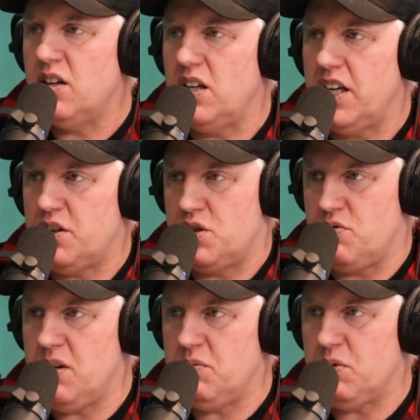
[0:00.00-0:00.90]
like a
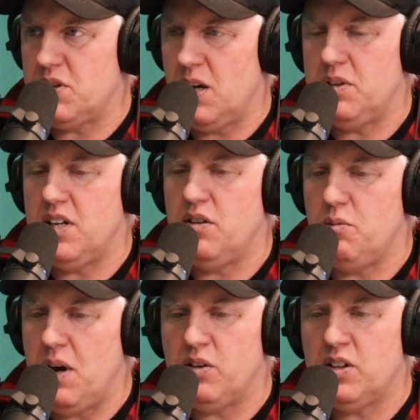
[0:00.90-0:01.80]
stream that was coming down
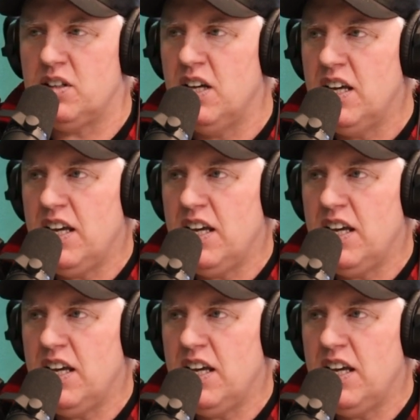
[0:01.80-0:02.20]
the mountain.